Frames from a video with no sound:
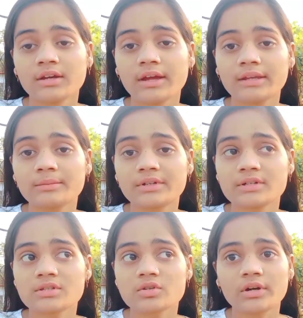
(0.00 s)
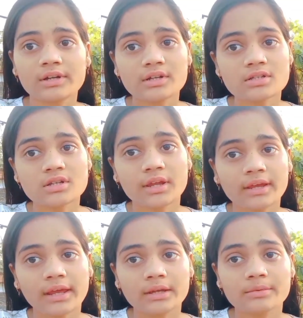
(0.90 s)
Anybody is not
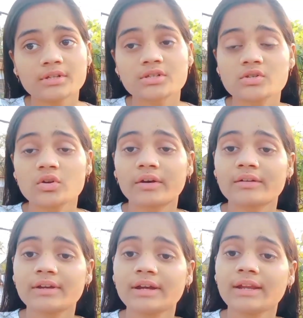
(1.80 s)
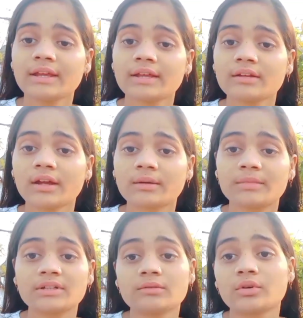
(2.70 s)
listening, anybody is not reading, and
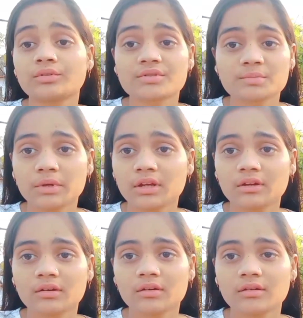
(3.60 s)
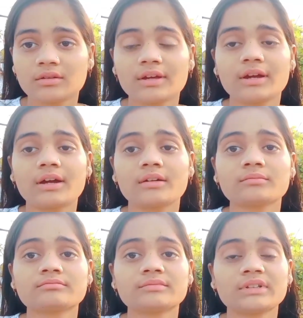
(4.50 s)
but they want to speak. They are
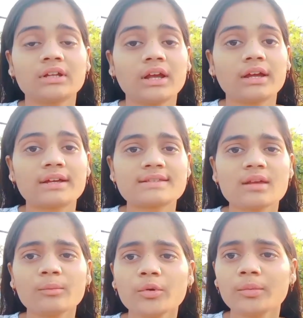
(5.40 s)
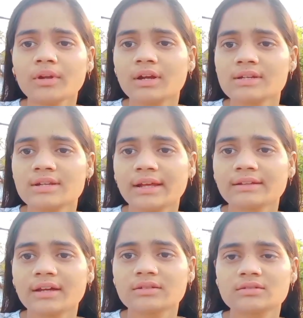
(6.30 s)
some people are
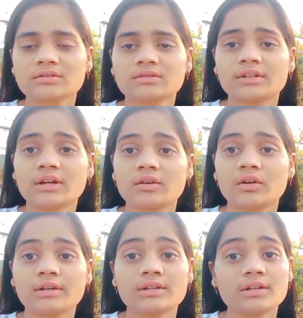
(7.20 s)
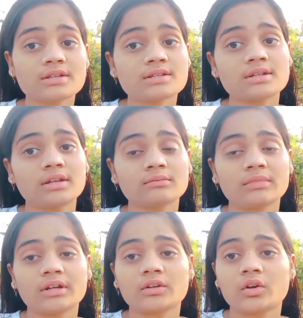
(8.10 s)
like that, they are only listening
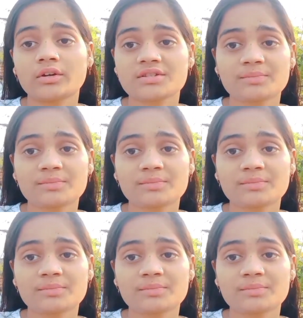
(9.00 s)
but not